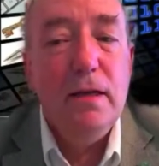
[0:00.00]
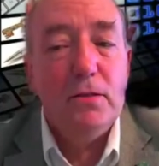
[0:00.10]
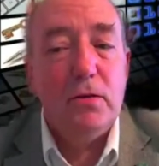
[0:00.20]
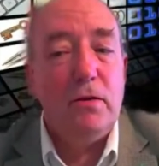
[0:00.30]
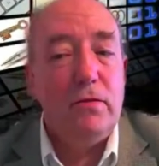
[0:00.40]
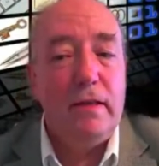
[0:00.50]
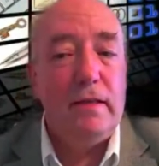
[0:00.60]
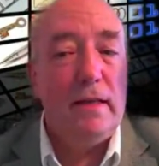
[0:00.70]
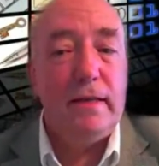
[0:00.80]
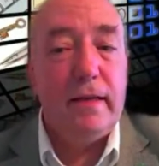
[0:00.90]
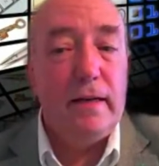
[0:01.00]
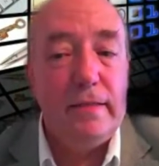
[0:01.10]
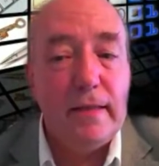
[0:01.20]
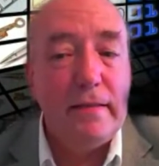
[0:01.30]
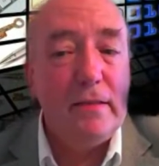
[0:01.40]
So the thing, a
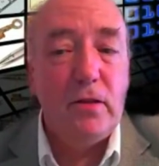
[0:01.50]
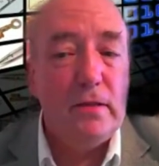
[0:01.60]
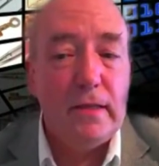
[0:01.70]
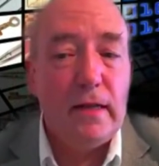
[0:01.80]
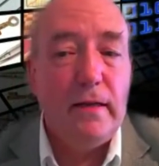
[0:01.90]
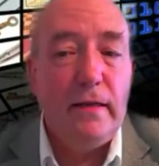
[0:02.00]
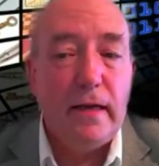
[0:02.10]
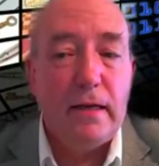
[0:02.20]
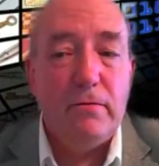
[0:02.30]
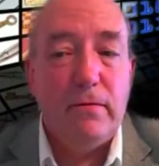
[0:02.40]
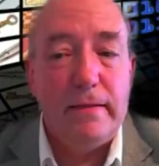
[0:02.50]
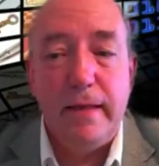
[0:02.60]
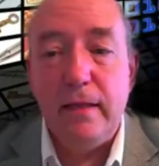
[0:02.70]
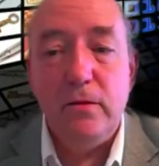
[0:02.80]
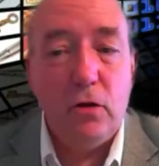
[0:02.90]
strategy is not necessarily kind of a
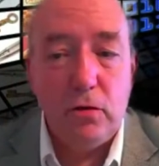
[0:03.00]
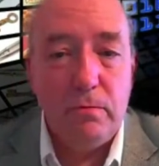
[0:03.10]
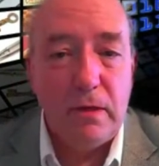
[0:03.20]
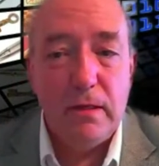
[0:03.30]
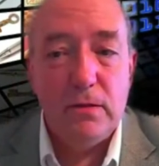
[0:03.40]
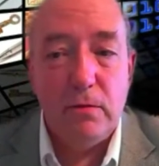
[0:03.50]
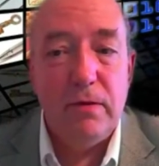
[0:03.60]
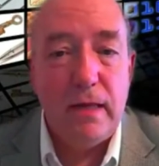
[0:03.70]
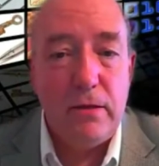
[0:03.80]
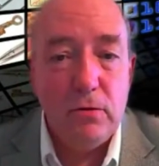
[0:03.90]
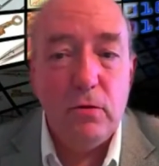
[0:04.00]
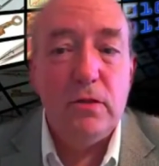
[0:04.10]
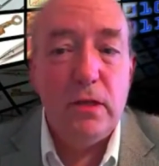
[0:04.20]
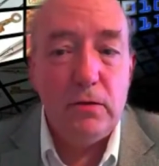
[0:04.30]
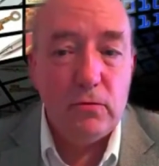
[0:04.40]
dead document. It's something that you
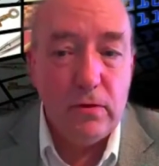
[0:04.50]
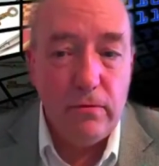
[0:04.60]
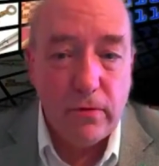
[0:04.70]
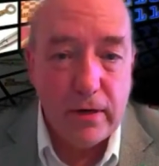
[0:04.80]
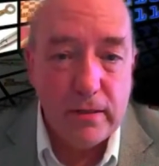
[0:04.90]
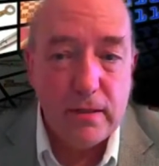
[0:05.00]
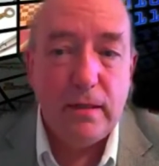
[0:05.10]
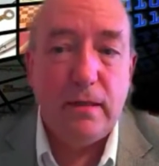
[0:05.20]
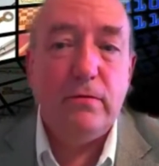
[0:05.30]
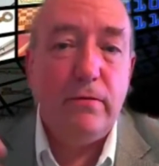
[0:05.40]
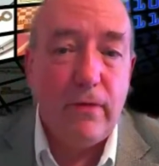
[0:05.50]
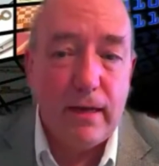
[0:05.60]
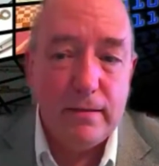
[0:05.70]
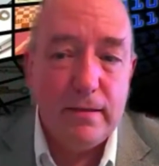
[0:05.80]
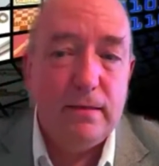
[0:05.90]
continue to refresh it and
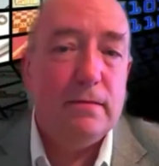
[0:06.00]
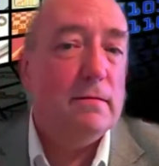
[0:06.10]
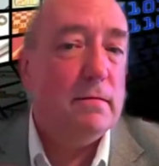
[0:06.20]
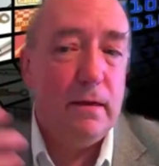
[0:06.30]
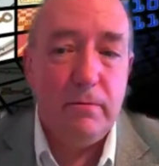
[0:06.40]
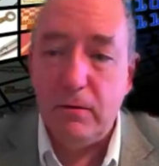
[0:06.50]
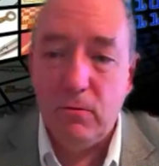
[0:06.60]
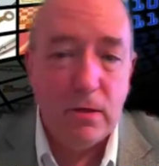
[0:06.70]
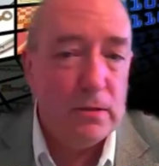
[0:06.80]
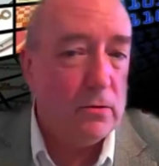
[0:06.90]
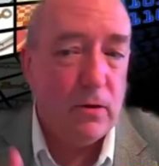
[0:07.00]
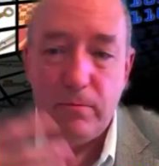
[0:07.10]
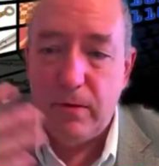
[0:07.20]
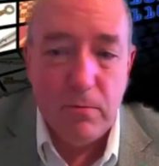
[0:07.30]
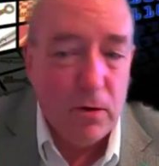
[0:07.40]
revise it every quarter or
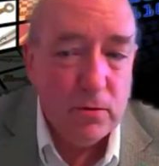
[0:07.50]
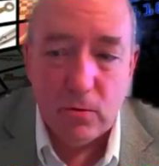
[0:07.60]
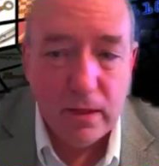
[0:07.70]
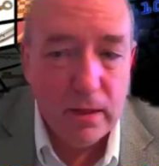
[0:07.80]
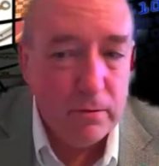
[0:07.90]
every month or whatever.